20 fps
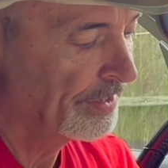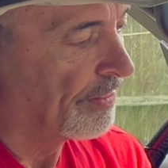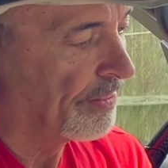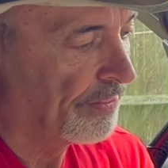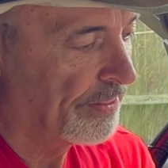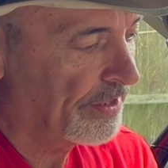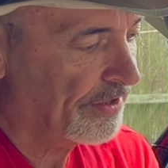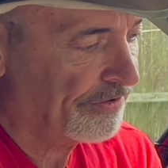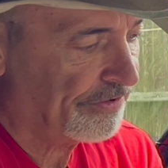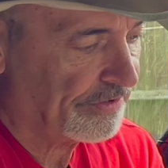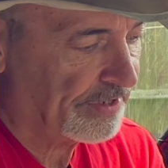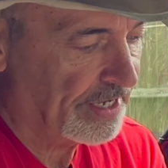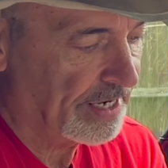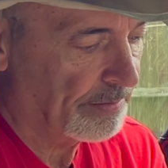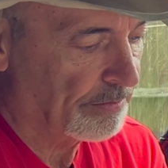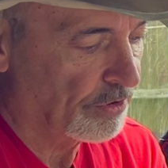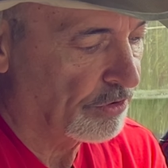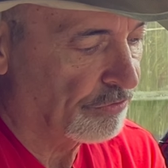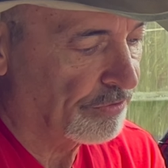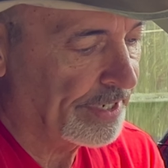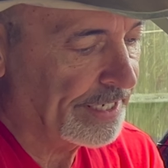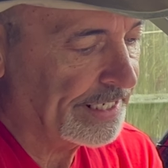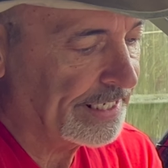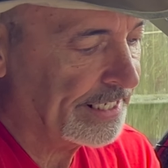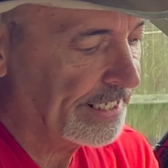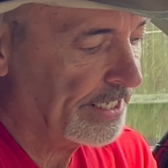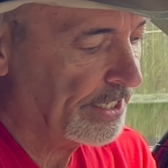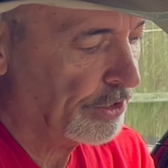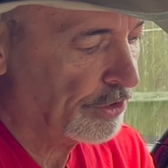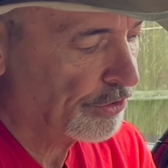This camera right
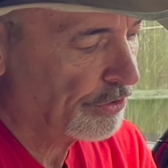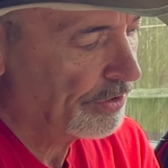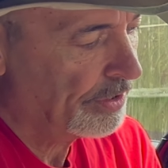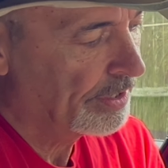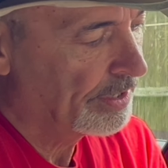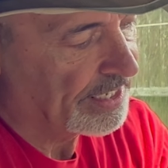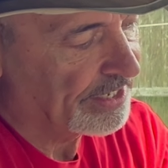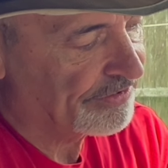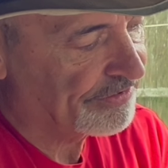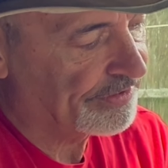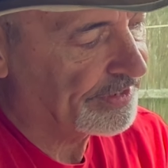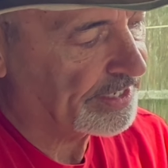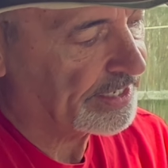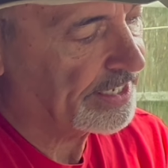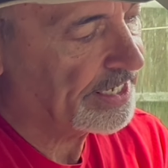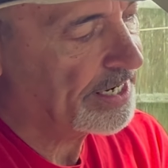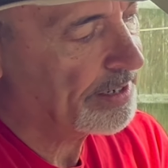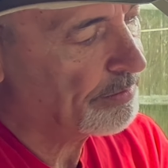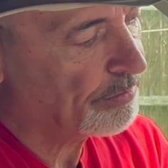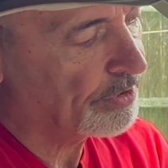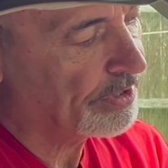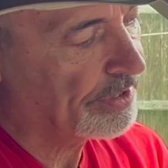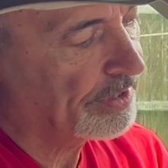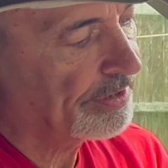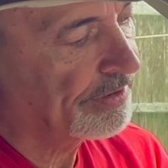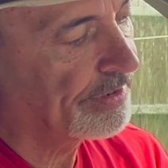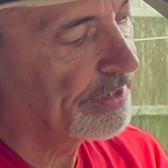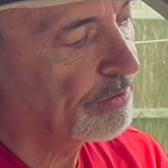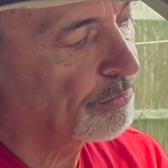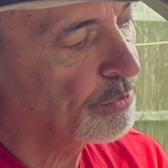here is the camera
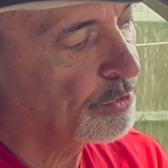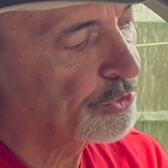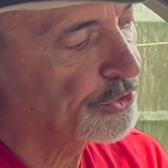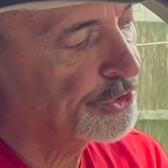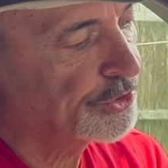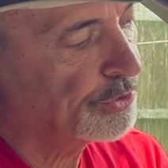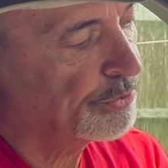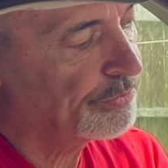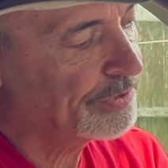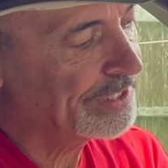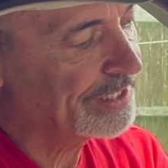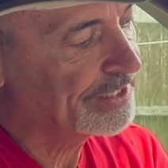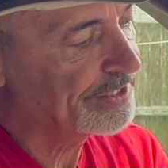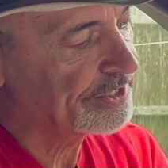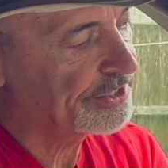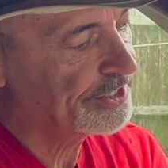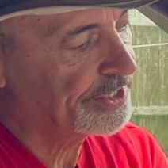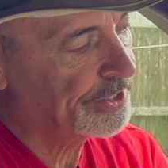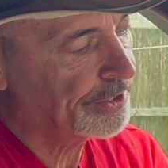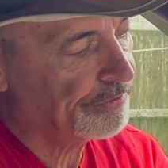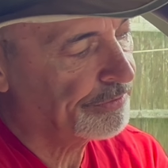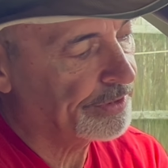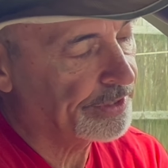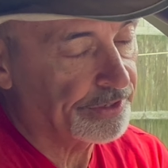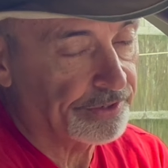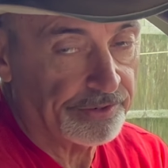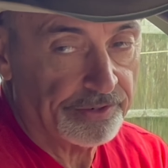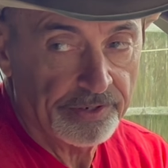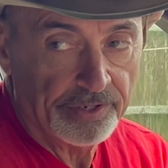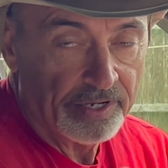that will shoot the
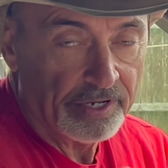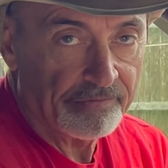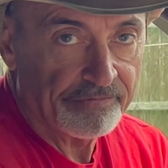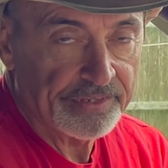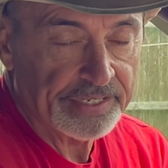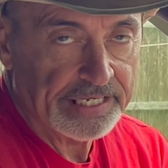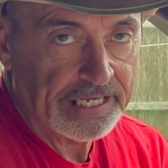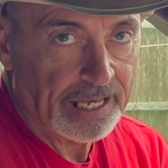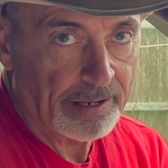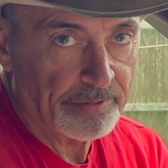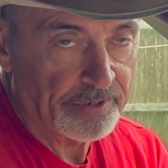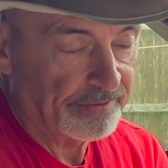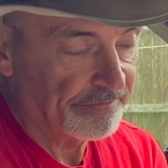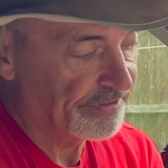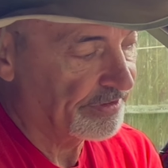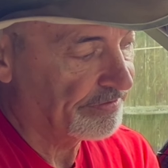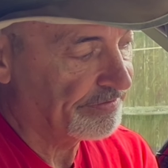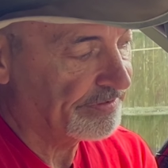interior of the cabin of the